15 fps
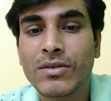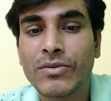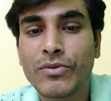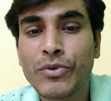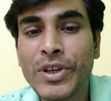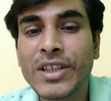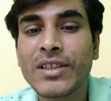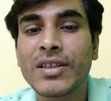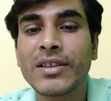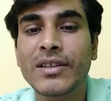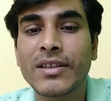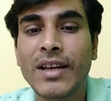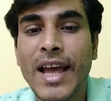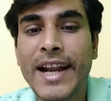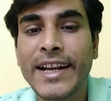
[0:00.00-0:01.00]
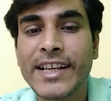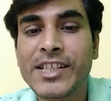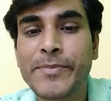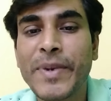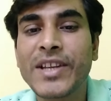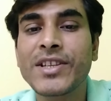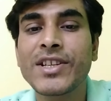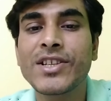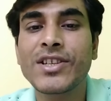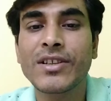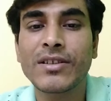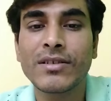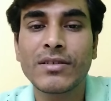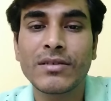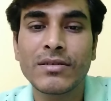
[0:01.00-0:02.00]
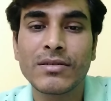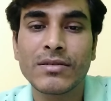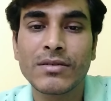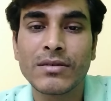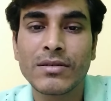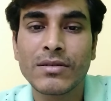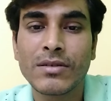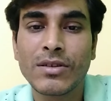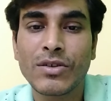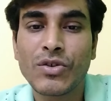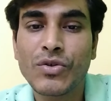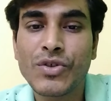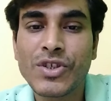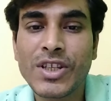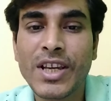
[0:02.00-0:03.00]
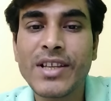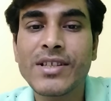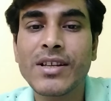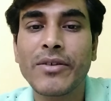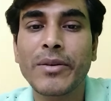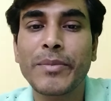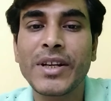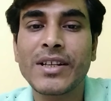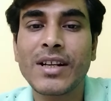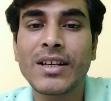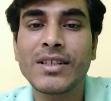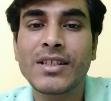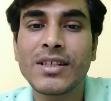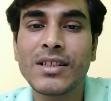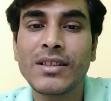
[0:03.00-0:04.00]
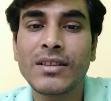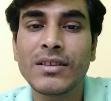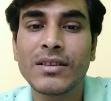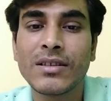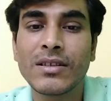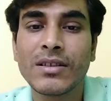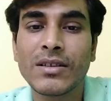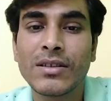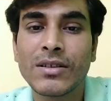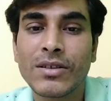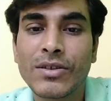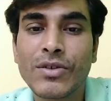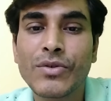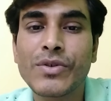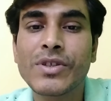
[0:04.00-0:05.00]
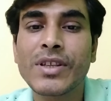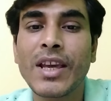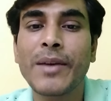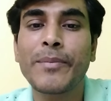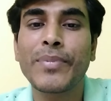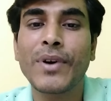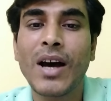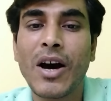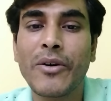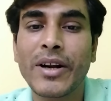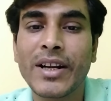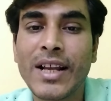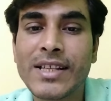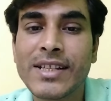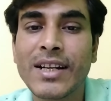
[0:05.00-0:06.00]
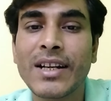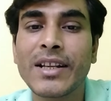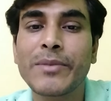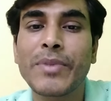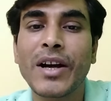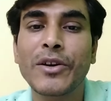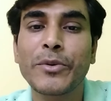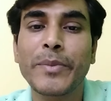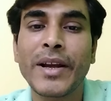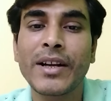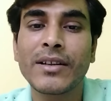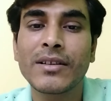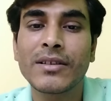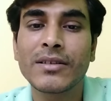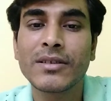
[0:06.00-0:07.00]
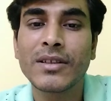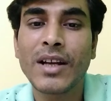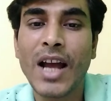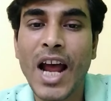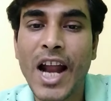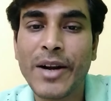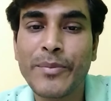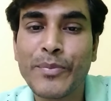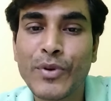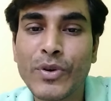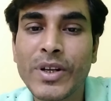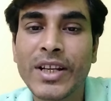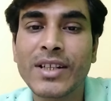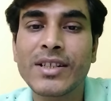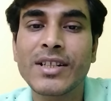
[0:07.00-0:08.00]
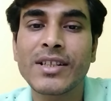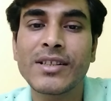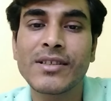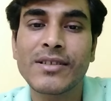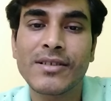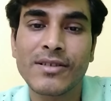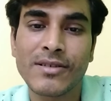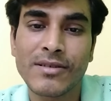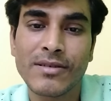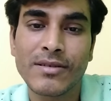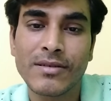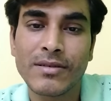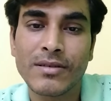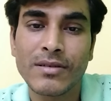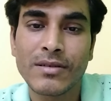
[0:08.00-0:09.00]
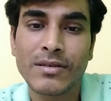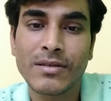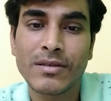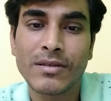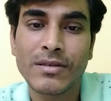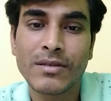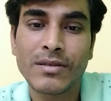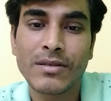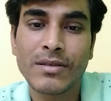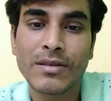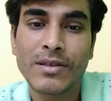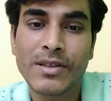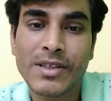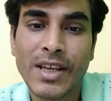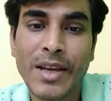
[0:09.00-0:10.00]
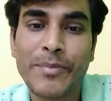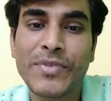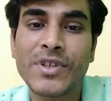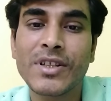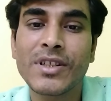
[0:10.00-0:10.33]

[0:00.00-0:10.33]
with an expectation to change our mentality, to save our natural environment and protect trees, save